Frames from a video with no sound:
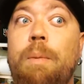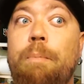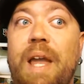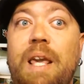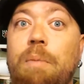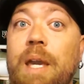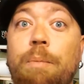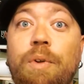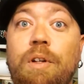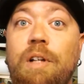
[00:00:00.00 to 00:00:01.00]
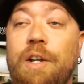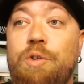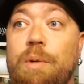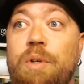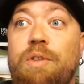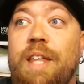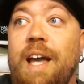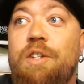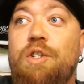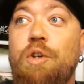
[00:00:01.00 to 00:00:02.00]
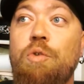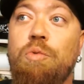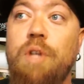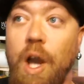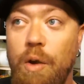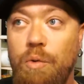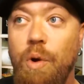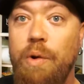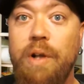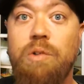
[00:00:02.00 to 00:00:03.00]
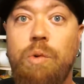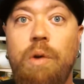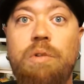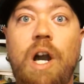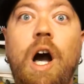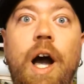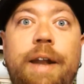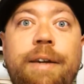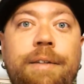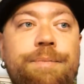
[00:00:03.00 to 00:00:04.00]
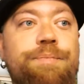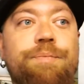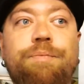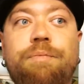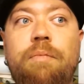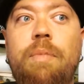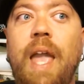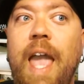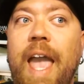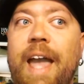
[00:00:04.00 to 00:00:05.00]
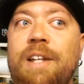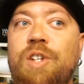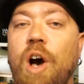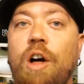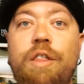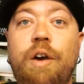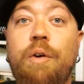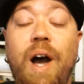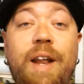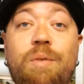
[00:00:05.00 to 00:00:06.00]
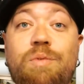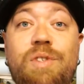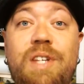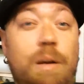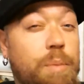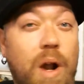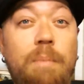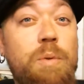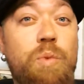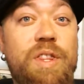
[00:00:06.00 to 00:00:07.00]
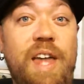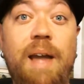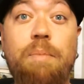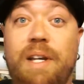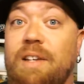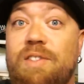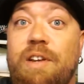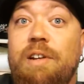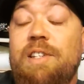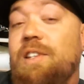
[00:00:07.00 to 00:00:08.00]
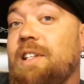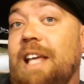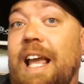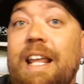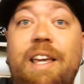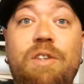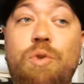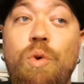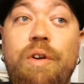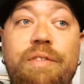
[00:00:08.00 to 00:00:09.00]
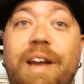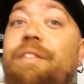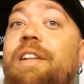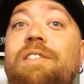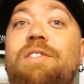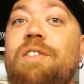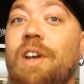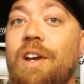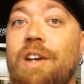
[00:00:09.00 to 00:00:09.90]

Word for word: Many people attribute that to, you know, quote unquote God. And although I don't see a problem with that because there isn't any sort of evidence